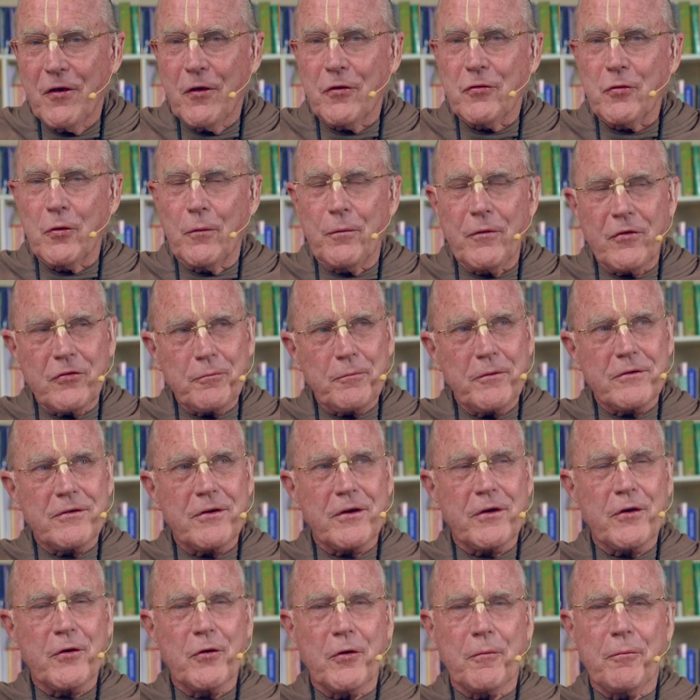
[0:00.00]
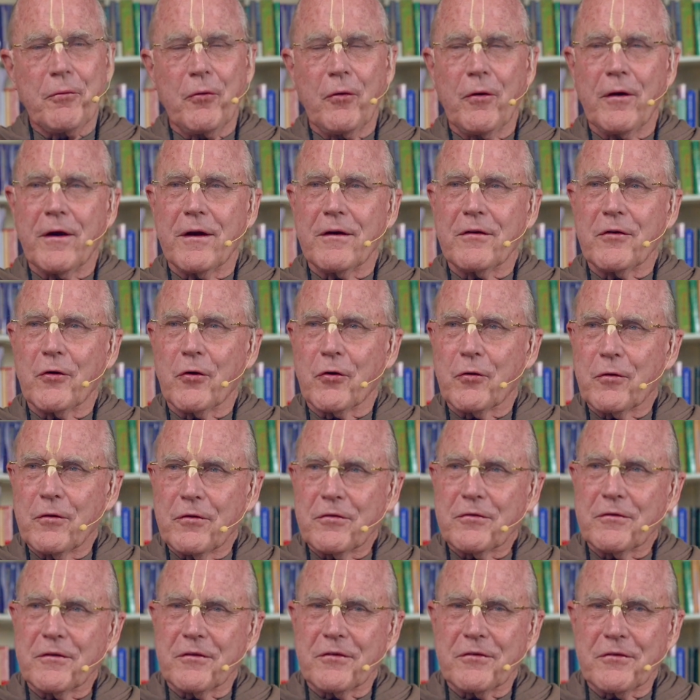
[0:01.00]
So at this particular point,
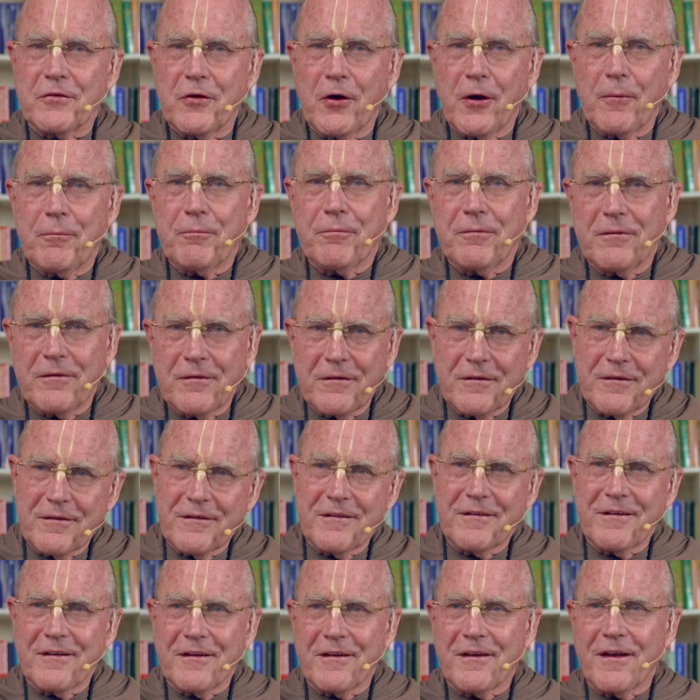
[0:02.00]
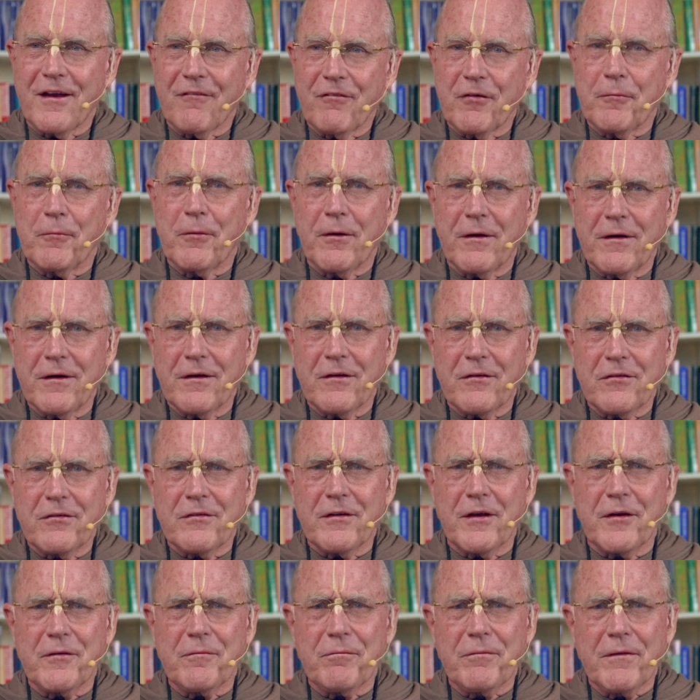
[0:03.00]
Krishna stopped everybody and
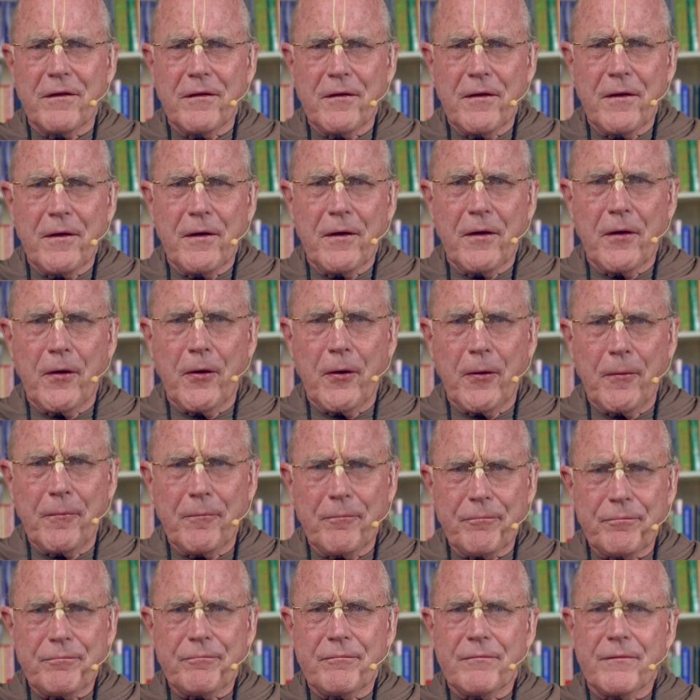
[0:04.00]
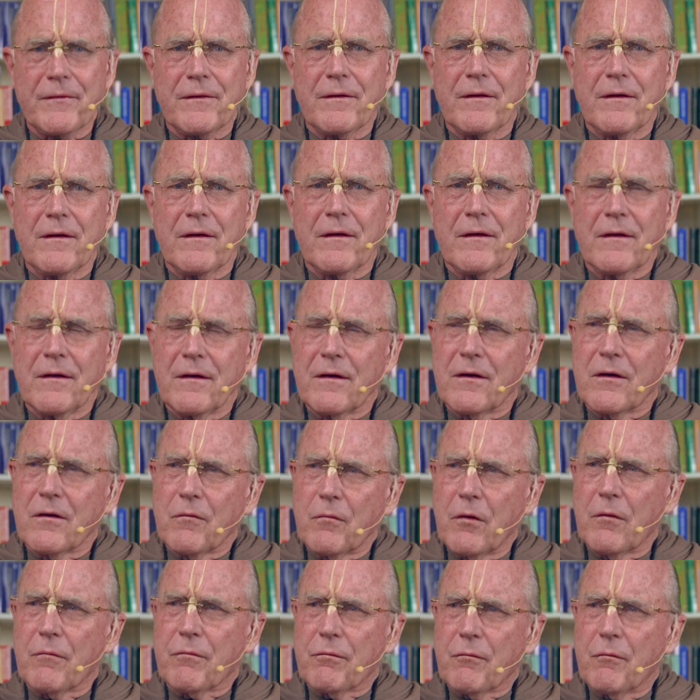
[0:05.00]
said,
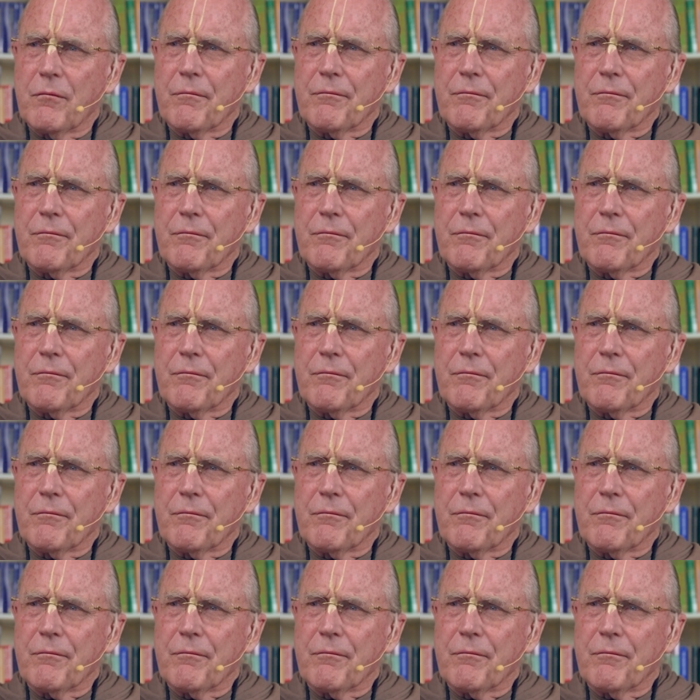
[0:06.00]
well,